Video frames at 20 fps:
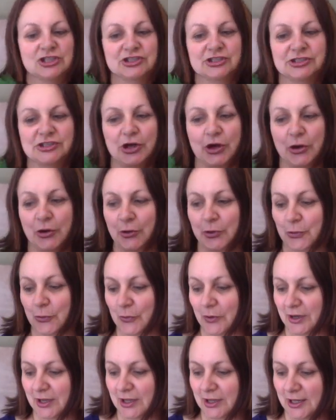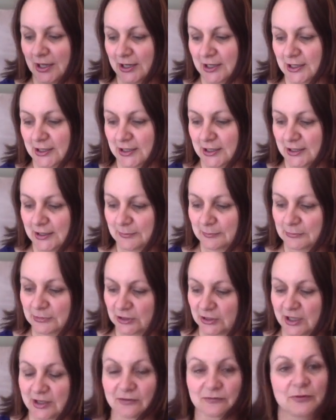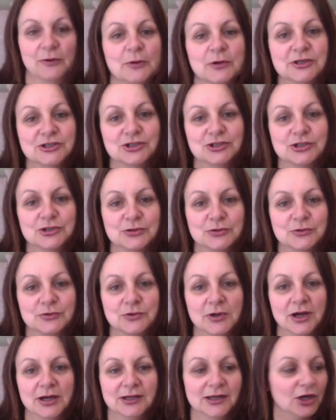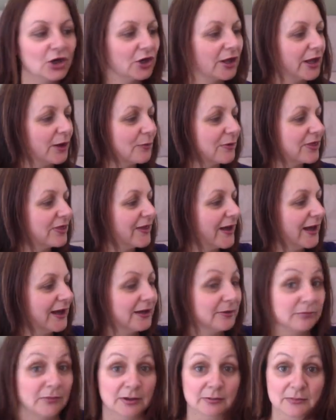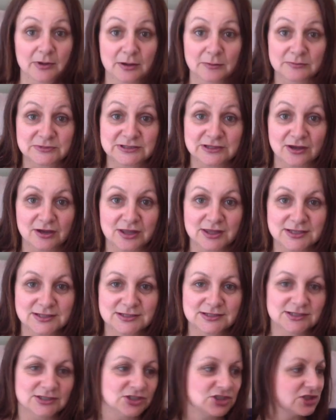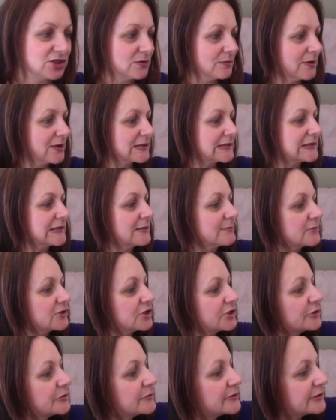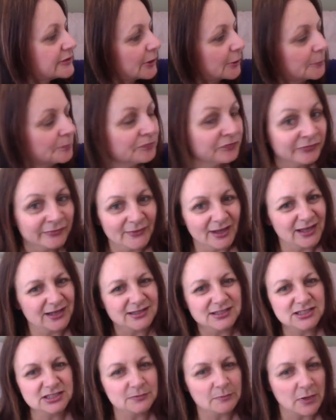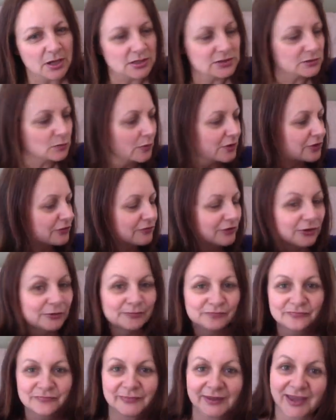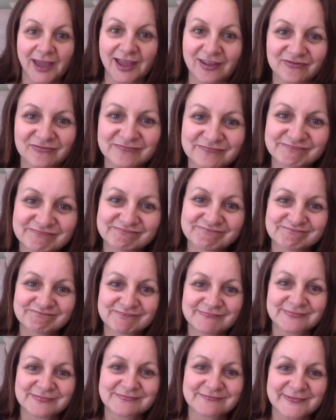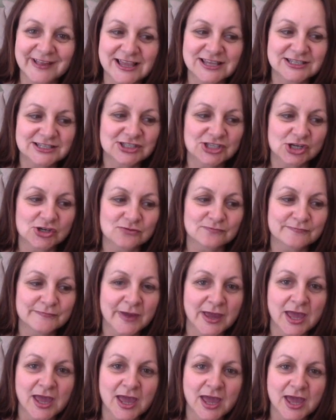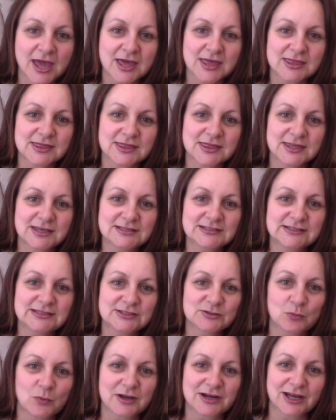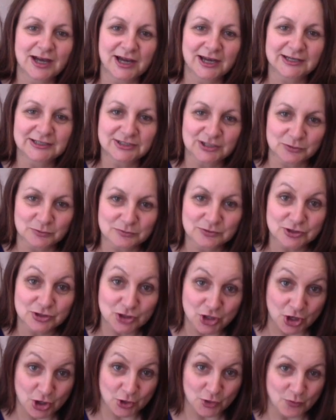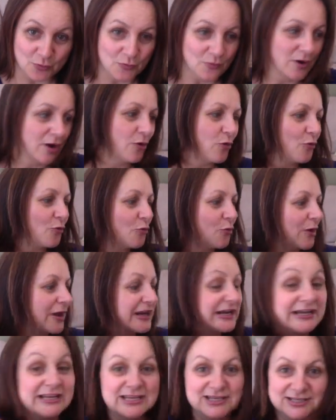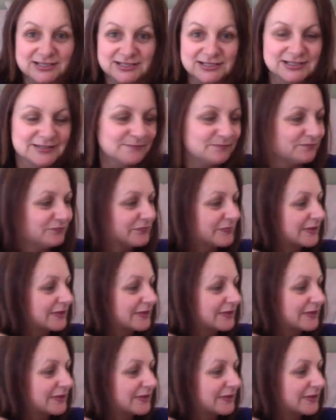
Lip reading: So I'm looking forward to cooking with that, and my mom saw this and she wants some too, so, and it smells wonderful. Okay, so this is what I don't know what it is.